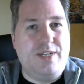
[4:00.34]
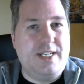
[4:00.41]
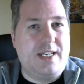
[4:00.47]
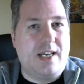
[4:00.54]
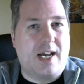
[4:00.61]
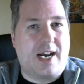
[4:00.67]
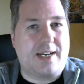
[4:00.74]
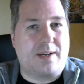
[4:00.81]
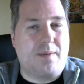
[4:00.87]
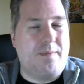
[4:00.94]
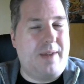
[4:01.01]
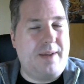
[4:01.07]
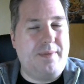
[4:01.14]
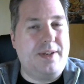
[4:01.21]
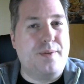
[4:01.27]
read like
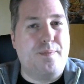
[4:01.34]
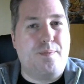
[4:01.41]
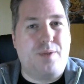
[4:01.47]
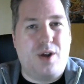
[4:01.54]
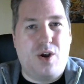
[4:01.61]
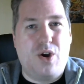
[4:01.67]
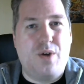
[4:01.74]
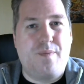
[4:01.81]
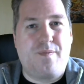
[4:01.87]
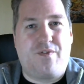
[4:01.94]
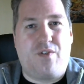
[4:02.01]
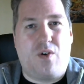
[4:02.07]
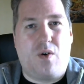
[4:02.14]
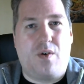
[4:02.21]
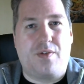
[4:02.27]
maybe the blurb
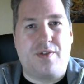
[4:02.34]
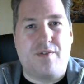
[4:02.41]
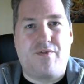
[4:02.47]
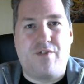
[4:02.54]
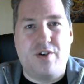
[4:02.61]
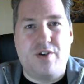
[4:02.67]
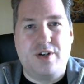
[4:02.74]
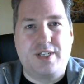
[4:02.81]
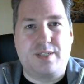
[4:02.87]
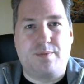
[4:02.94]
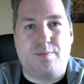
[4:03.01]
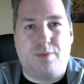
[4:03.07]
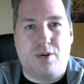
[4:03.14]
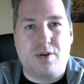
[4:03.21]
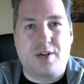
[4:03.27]
for the
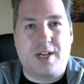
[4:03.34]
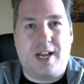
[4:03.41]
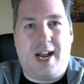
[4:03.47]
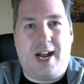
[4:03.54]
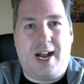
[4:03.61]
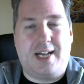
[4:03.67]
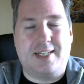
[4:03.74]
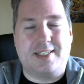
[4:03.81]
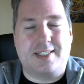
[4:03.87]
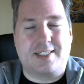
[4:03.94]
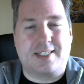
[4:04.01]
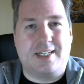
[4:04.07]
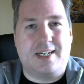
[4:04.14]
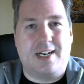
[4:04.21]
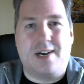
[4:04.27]
first book, and
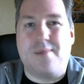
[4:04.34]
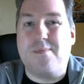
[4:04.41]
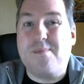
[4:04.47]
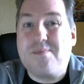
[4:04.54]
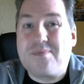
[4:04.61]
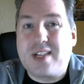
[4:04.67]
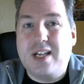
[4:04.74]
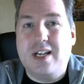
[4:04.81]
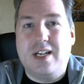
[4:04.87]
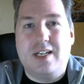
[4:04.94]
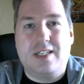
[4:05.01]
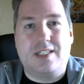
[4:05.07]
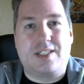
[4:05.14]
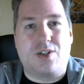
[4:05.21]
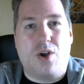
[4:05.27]

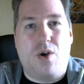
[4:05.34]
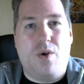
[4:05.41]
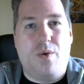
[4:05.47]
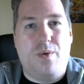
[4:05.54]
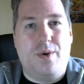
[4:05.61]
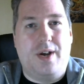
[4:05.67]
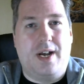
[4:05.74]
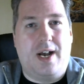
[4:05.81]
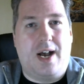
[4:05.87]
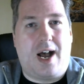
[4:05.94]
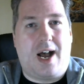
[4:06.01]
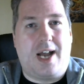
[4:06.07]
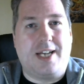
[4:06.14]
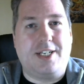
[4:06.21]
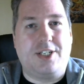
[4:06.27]
So
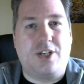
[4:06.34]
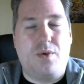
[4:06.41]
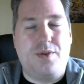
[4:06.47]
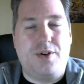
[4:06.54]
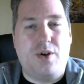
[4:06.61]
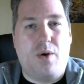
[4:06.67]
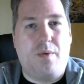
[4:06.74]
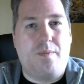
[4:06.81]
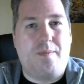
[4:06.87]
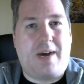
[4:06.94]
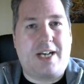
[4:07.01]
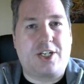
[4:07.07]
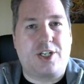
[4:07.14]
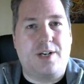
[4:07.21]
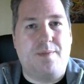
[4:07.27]
I don't know
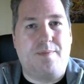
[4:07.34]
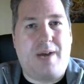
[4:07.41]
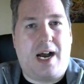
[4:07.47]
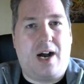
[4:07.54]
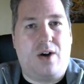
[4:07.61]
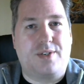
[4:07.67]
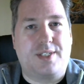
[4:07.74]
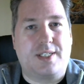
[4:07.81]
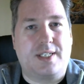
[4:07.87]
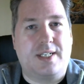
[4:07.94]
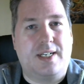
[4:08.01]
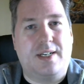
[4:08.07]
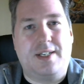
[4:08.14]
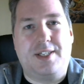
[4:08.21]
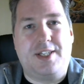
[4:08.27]
much about
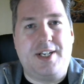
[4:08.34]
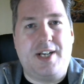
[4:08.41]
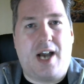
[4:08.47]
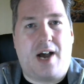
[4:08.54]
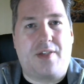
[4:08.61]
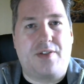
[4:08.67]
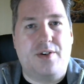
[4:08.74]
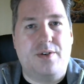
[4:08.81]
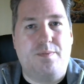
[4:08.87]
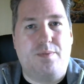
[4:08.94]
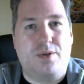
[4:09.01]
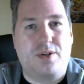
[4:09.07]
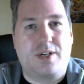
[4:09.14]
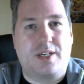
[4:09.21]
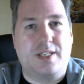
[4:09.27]
the other
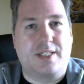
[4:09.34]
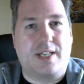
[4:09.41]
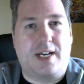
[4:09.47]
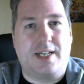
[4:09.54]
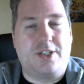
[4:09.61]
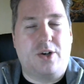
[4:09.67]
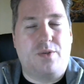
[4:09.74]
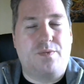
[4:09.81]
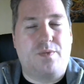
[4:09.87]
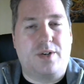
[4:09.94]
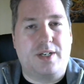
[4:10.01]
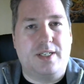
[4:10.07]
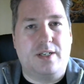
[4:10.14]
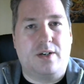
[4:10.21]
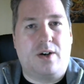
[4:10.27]
book, because I don't
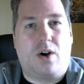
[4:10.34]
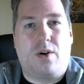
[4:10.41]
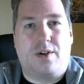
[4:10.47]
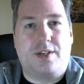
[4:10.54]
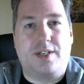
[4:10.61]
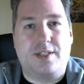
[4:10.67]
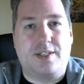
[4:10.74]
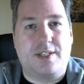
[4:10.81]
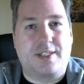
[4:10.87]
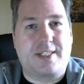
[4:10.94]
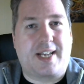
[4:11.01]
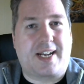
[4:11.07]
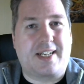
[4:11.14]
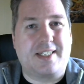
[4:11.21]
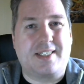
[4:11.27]
want to, or the
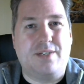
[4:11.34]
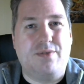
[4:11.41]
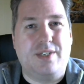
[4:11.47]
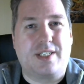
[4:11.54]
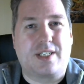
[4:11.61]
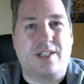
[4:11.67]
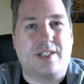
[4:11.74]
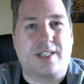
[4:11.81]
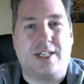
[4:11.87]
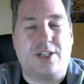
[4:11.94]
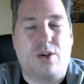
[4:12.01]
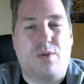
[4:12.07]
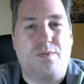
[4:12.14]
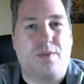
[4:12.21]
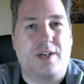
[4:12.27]
second series, because I
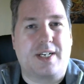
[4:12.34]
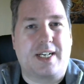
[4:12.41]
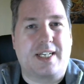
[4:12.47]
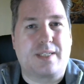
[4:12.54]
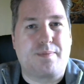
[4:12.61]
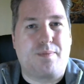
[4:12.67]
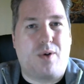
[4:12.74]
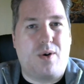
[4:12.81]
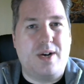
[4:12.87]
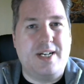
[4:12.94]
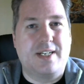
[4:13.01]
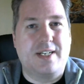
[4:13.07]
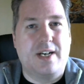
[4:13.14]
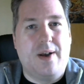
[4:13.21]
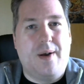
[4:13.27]
don't want to get
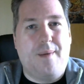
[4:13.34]
spoiled